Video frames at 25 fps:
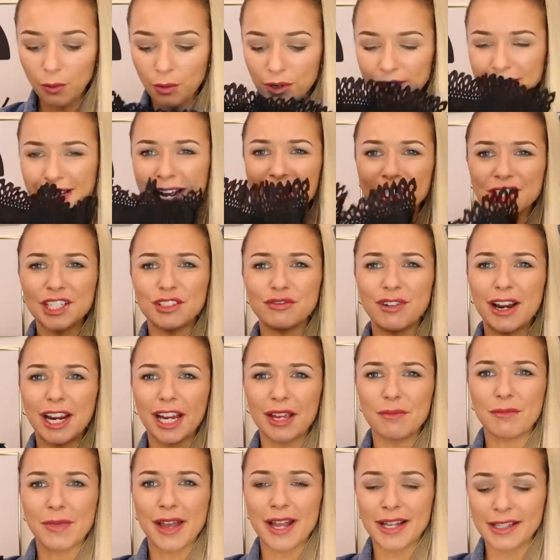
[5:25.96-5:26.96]
I would actually
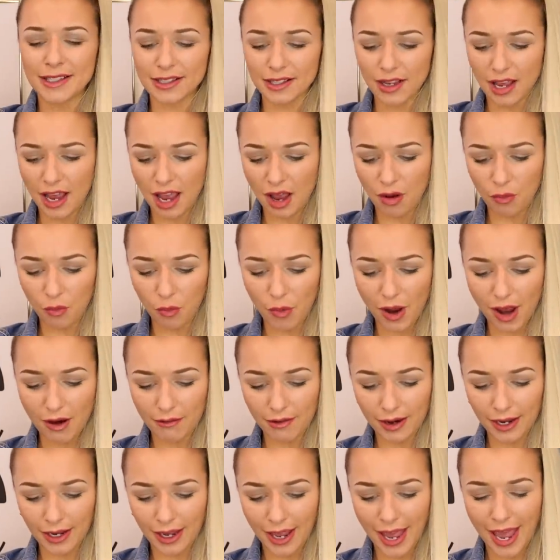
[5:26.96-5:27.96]
recommend
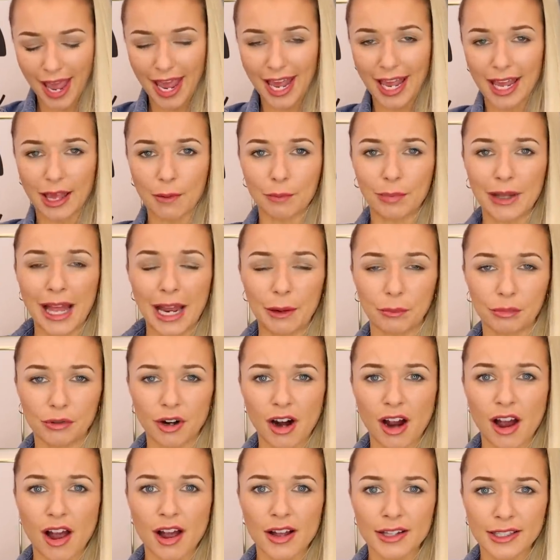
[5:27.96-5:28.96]
wearing a black
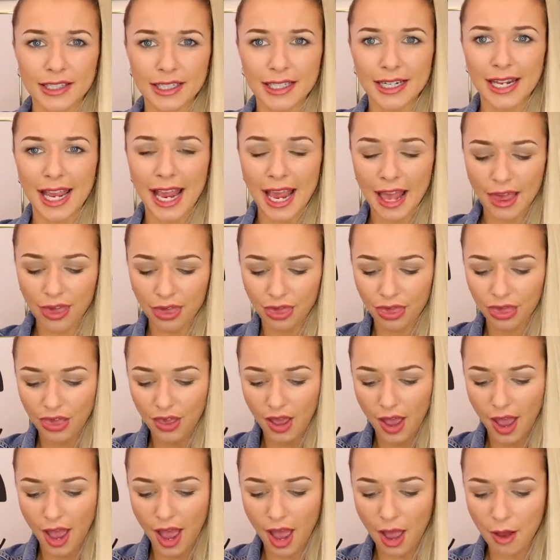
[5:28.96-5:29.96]
bra underneath,
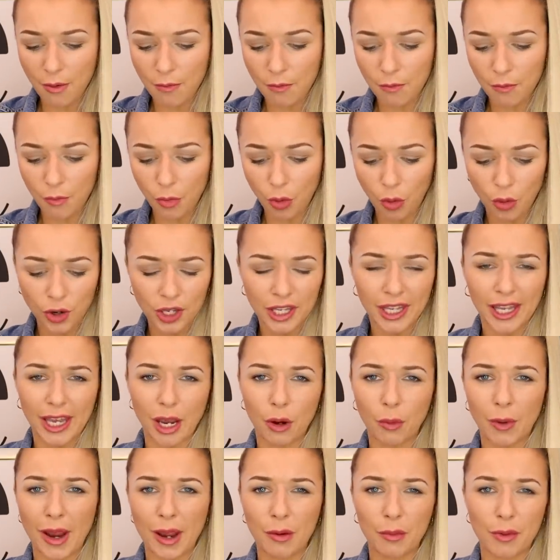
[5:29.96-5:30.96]
or you can
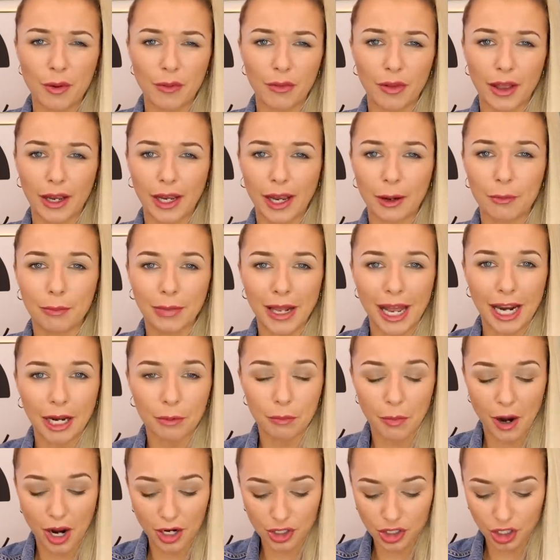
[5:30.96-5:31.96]
get away with like a
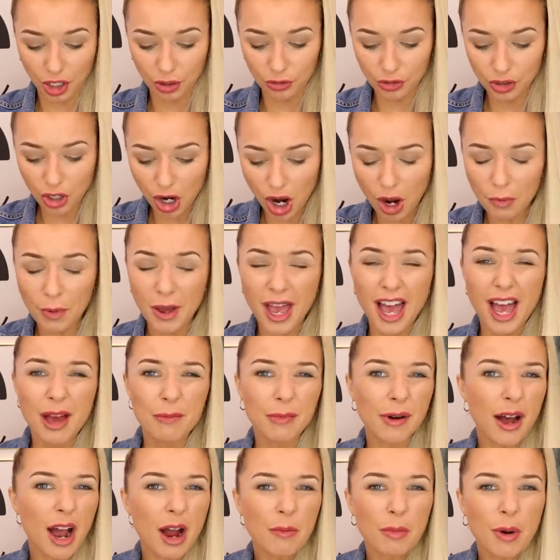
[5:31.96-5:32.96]
black bardot top,
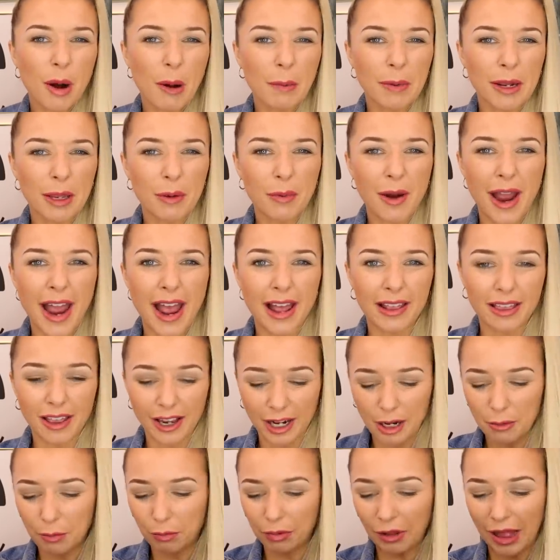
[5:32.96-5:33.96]
but I'll probably wear
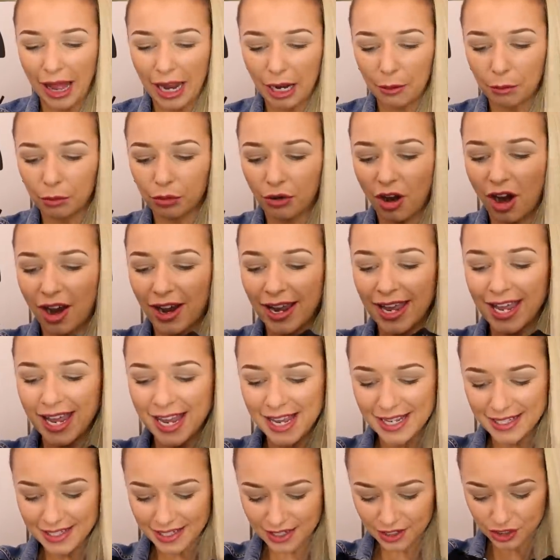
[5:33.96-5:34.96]
like a black bra.
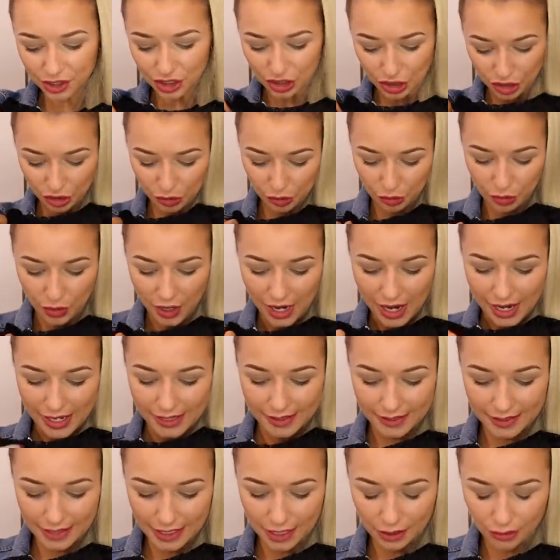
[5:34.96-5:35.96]
It isn't too
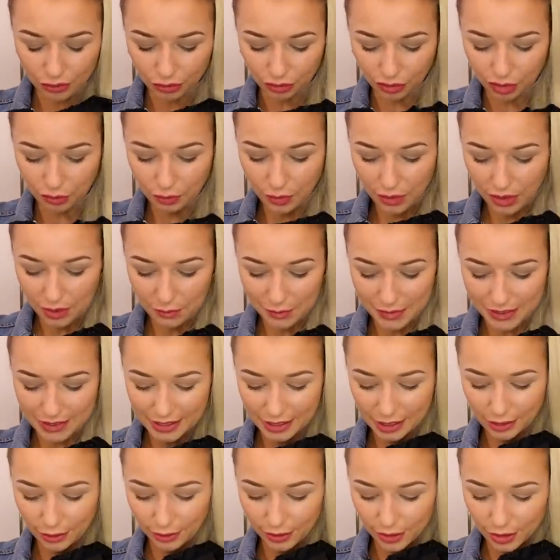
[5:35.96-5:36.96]
see-through, but the
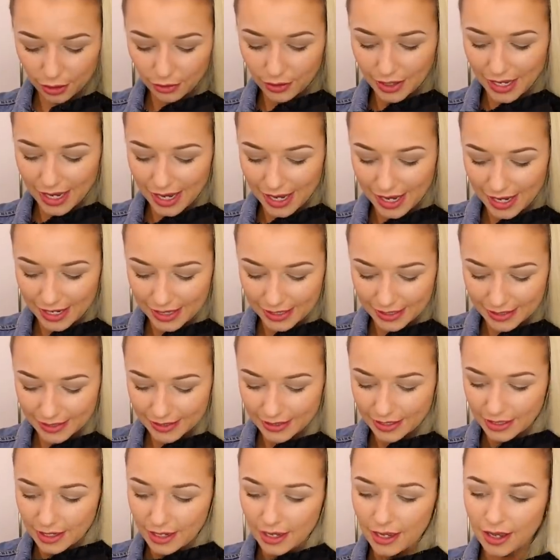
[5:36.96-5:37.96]
material
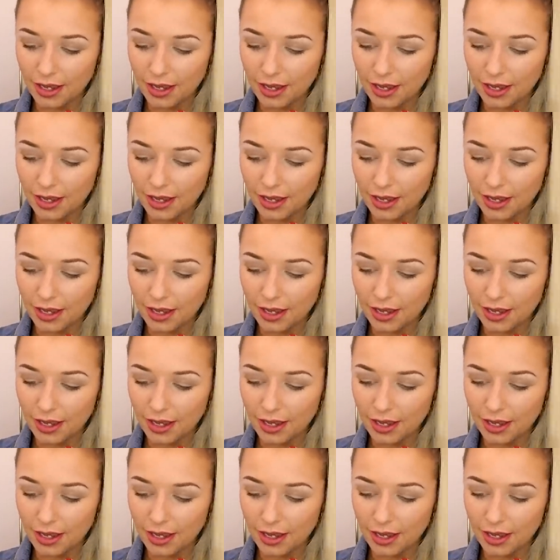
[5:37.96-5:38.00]
is